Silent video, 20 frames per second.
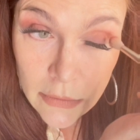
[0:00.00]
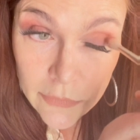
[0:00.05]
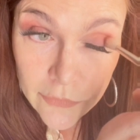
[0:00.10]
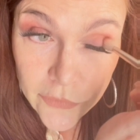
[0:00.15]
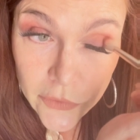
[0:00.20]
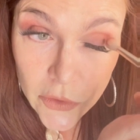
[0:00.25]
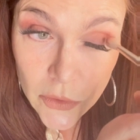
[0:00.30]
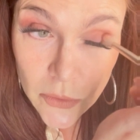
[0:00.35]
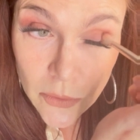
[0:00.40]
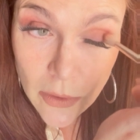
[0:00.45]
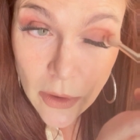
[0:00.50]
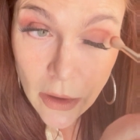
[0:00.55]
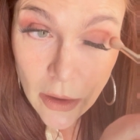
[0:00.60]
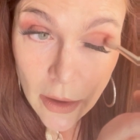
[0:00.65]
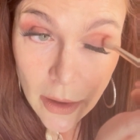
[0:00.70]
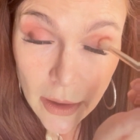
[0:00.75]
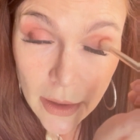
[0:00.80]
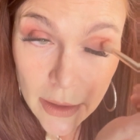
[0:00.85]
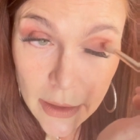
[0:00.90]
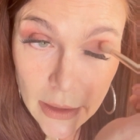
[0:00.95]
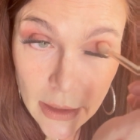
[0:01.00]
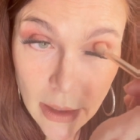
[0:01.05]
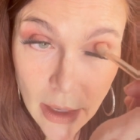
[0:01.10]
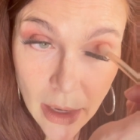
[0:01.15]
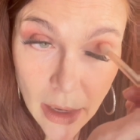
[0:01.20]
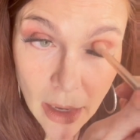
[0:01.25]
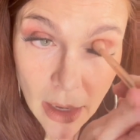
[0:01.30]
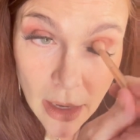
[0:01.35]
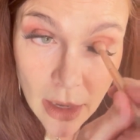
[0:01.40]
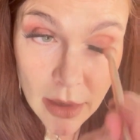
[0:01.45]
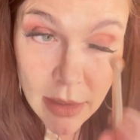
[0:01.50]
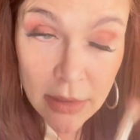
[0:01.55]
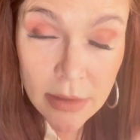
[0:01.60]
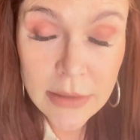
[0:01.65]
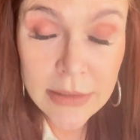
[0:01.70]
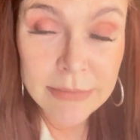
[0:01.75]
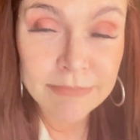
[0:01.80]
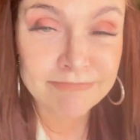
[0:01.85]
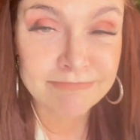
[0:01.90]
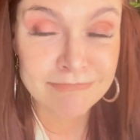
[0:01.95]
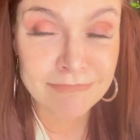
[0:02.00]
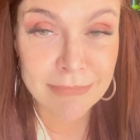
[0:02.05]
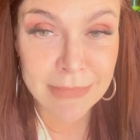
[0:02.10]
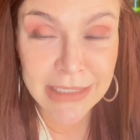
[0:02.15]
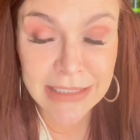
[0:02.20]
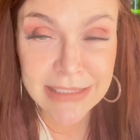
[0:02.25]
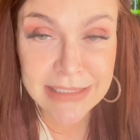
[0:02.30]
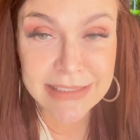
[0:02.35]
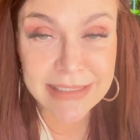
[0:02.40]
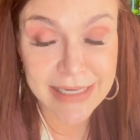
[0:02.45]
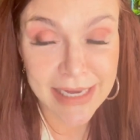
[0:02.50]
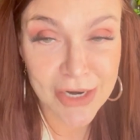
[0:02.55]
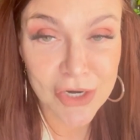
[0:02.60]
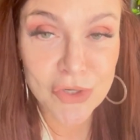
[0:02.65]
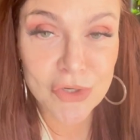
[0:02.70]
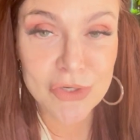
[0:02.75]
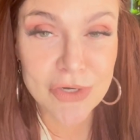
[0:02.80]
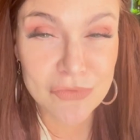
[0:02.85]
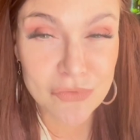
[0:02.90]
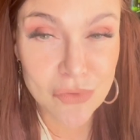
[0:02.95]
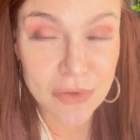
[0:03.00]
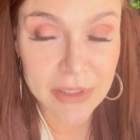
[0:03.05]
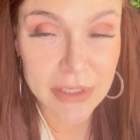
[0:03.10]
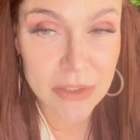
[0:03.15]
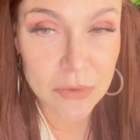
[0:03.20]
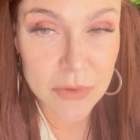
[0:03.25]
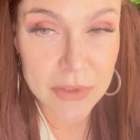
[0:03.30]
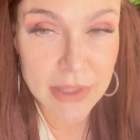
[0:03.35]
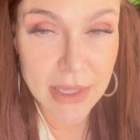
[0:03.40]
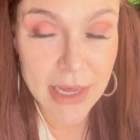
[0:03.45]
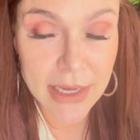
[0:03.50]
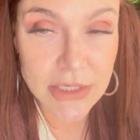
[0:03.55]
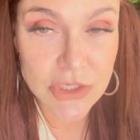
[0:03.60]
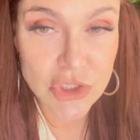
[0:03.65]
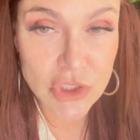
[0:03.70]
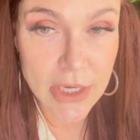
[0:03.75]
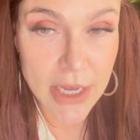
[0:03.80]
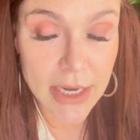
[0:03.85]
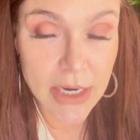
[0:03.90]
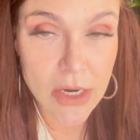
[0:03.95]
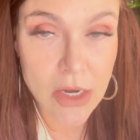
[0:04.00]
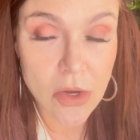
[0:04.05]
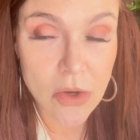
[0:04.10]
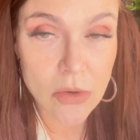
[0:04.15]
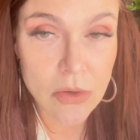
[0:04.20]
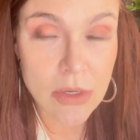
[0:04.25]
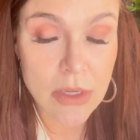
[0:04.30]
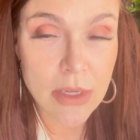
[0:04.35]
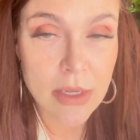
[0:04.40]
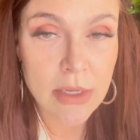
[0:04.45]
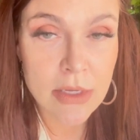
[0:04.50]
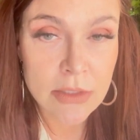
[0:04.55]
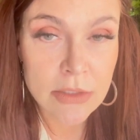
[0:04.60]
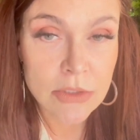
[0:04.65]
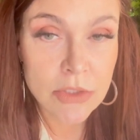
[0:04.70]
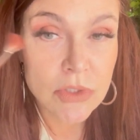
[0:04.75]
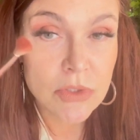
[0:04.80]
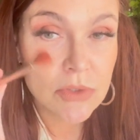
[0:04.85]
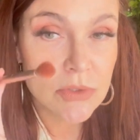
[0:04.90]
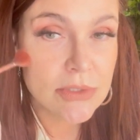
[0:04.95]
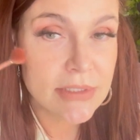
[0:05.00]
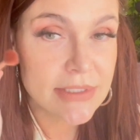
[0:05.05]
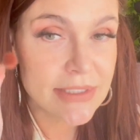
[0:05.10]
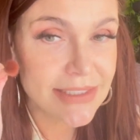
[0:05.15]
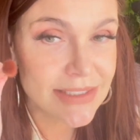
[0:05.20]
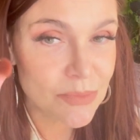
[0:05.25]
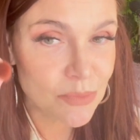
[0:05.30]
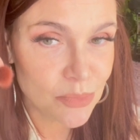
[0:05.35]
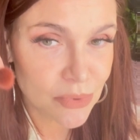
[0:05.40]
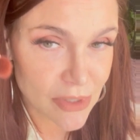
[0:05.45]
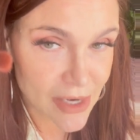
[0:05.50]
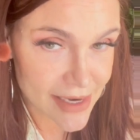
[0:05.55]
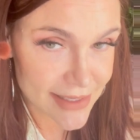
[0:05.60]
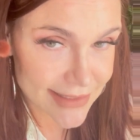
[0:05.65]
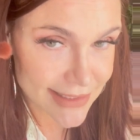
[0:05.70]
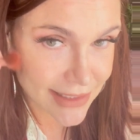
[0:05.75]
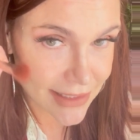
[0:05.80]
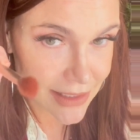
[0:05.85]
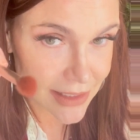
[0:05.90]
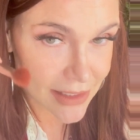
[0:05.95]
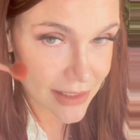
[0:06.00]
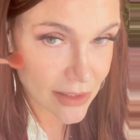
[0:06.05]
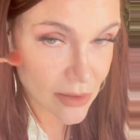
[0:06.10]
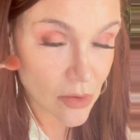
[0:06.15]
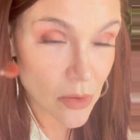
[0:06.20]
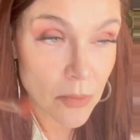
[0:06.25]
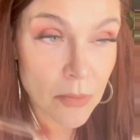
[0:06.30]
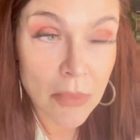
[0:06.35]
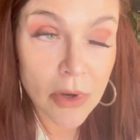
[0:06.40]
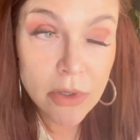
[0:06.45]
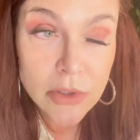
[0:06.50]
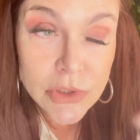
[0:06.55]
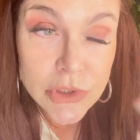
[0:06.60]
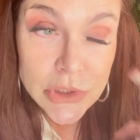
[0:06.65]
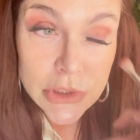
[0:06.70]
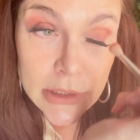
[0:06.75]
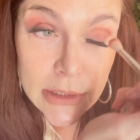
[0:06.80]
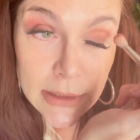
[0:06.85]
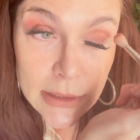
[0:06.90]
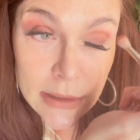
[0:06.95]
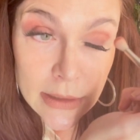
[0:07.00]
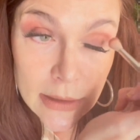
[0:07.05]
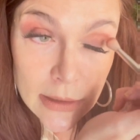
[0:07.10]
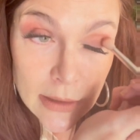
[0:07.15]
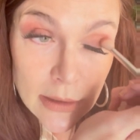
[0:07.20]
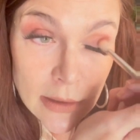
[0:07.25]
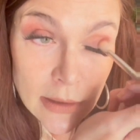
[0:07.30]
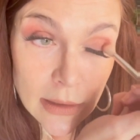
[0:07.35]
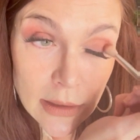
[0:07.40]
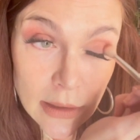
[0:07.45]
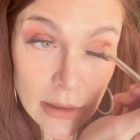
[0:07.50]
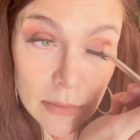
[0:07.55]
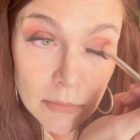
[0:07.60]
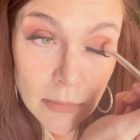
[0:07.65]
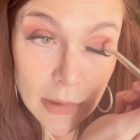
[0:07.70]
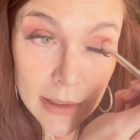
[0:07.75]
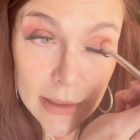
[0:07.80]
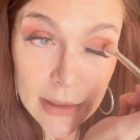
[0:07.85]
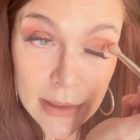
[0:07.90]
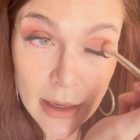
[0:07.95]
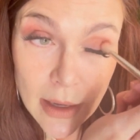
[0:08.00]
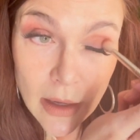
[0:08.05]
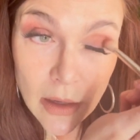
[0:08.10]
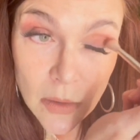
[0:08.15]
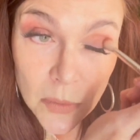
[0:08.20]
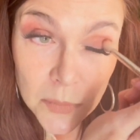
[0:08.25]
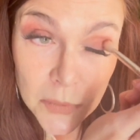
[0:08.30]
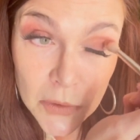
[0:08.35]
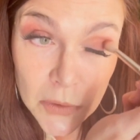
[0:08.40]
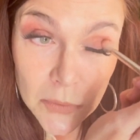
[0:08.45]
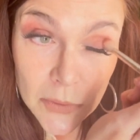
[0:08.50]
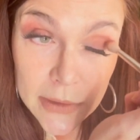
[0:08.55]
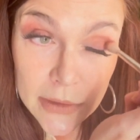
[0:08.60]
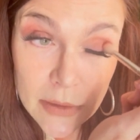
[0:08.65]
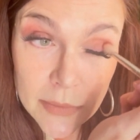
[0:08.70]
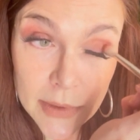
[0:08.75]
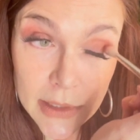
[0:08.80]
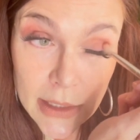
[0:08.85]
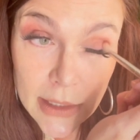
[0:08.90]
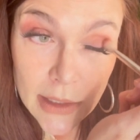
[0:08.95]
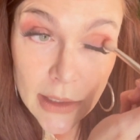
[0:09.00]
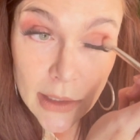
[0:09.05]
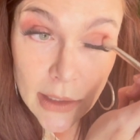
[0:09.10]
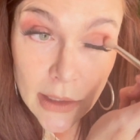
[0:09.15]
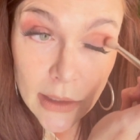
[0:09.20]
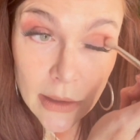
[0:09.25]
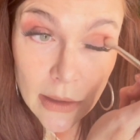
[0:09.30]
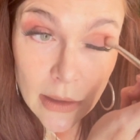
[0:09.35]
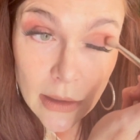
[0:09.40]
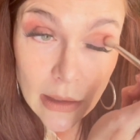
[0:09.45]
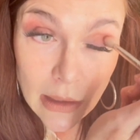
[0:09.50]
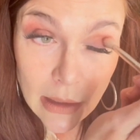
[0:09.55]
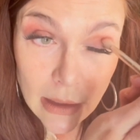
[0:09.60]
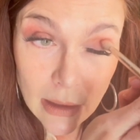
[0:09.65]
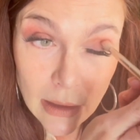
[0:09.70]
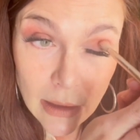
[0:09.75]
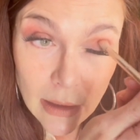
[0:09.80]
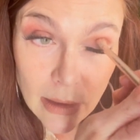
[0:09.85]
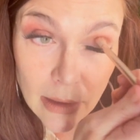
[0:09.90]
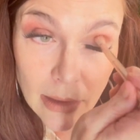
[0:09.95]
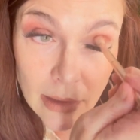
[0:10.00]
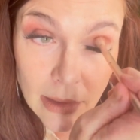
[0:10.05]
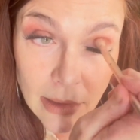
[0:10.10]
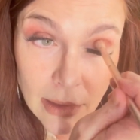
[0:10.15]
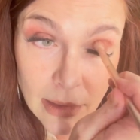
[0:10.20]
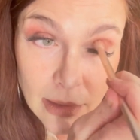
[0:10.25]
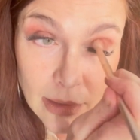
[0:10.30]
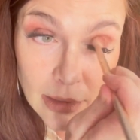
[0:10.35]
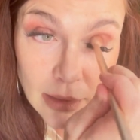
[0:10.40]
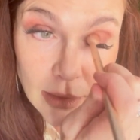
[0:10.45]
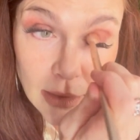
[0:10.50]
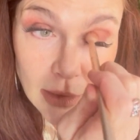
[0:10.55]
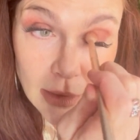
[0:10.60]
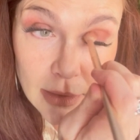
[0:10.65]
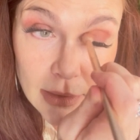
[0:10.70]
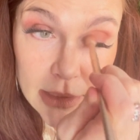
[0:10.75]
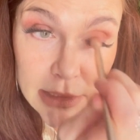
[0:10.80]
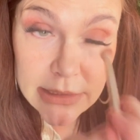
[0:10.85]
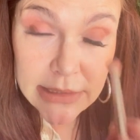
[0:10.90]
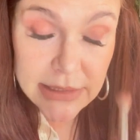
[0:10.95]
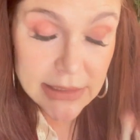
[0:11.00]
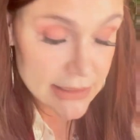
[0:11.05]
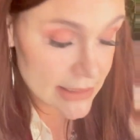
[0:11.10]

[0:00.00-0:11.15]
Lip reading: If you are scared of working with eyeshadow, use this pressing in motion. It might help you in the beginning because it's